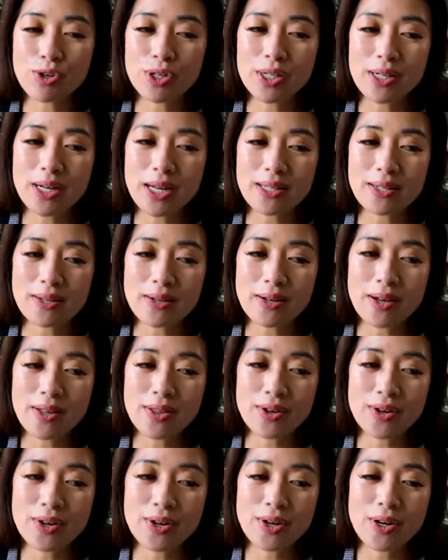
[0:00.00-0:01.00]
organized than
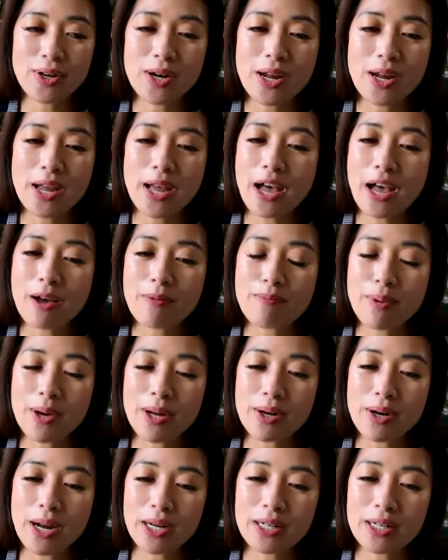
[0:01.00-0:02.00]
other, have
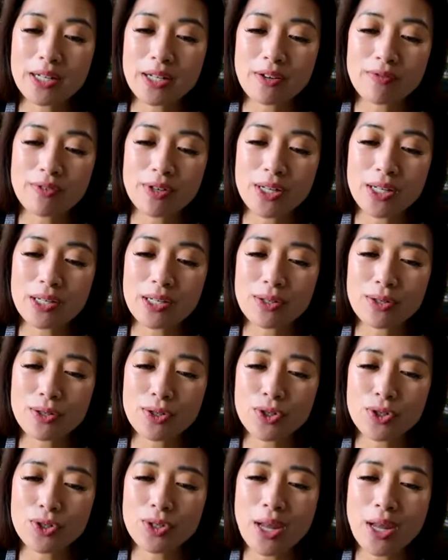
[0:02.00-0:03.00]
better activities, or
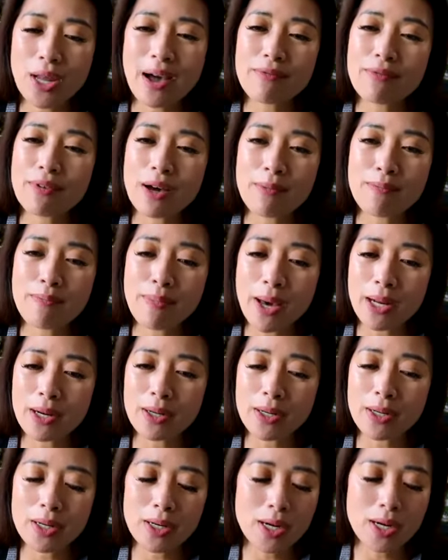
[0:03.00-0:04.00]
just have a
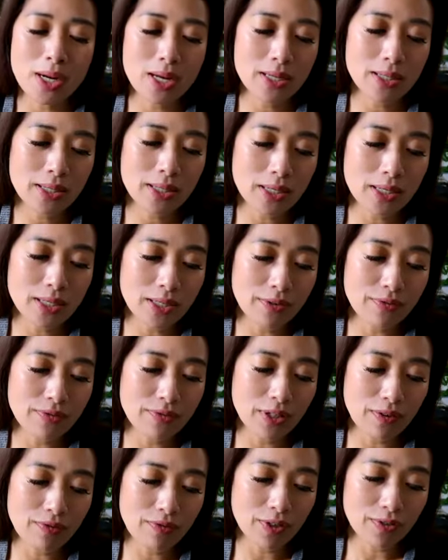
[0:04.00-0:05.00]
better sense
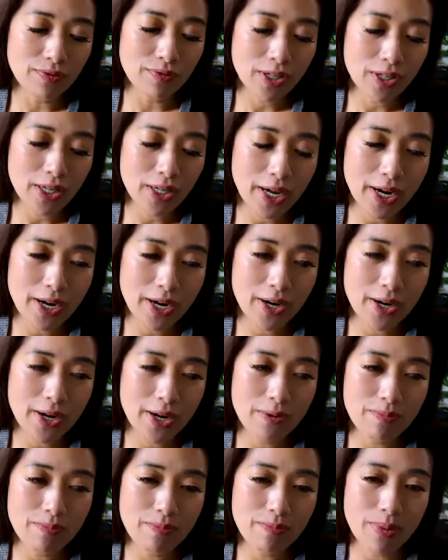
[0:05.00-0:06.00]
of level of
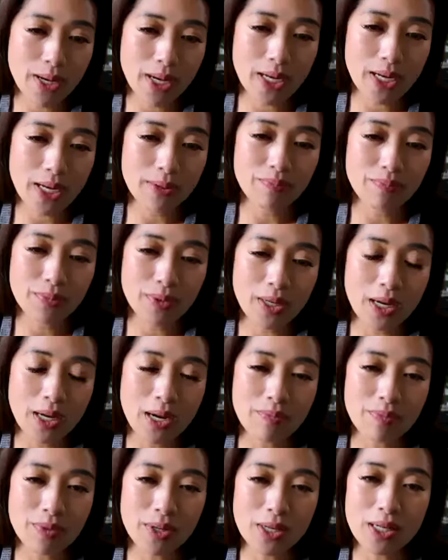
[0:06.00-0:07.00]
care. But
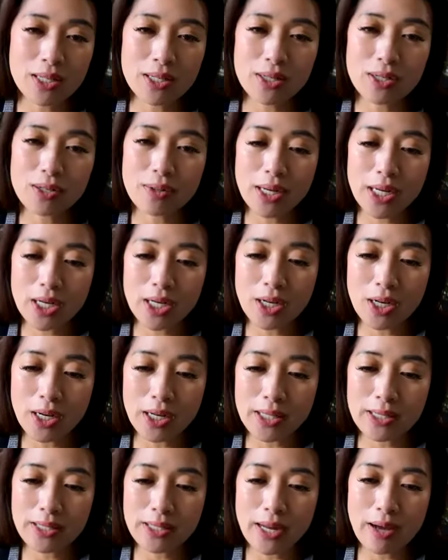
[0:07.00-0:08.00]
it is a great
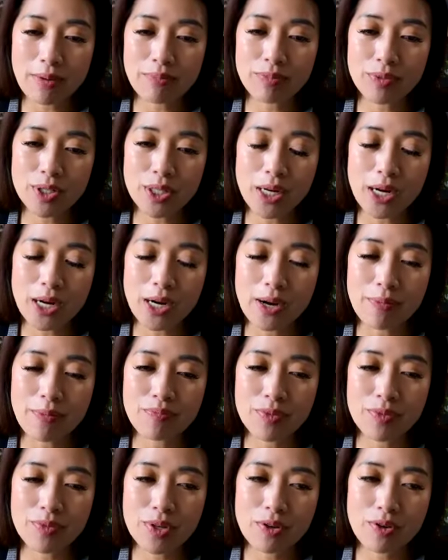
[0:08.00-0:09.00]
concept.
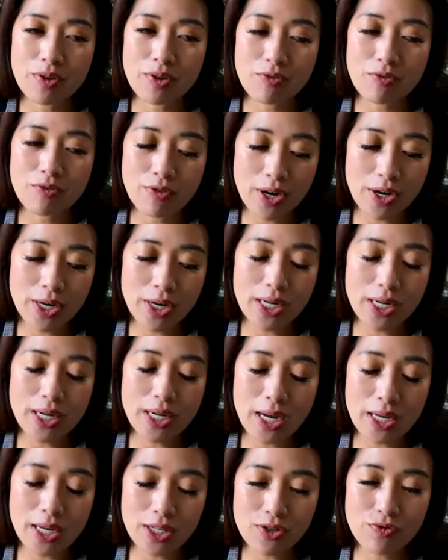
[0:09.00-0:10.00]
Very
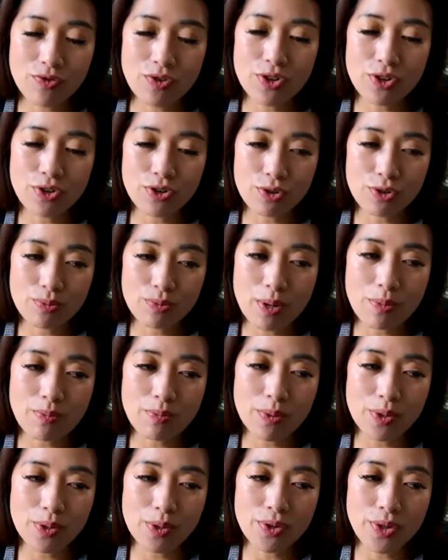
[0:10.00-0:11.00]
nice for those
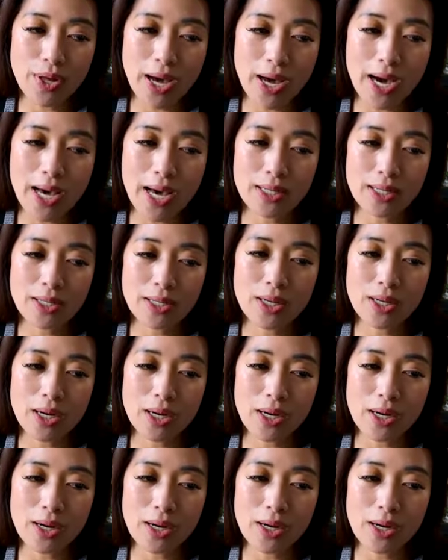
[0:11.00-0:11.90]
people that